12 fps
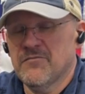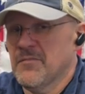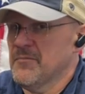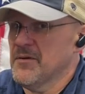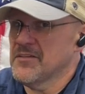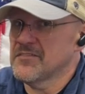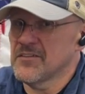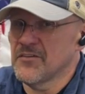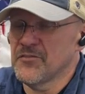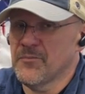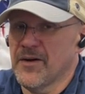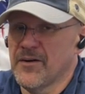I've made
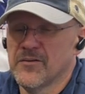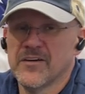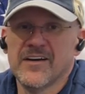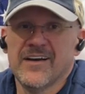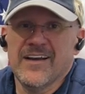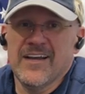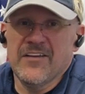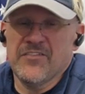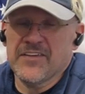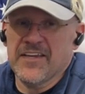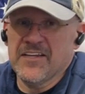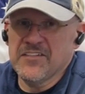myself smile.
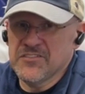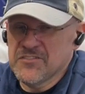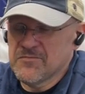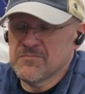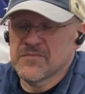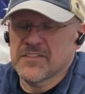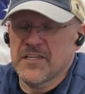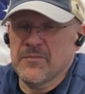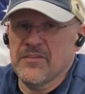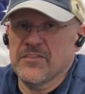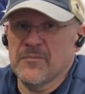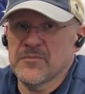If you can,
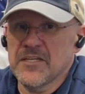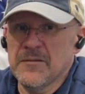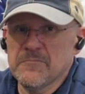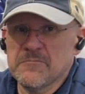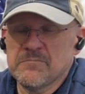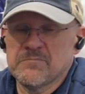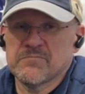give me a thumbs up.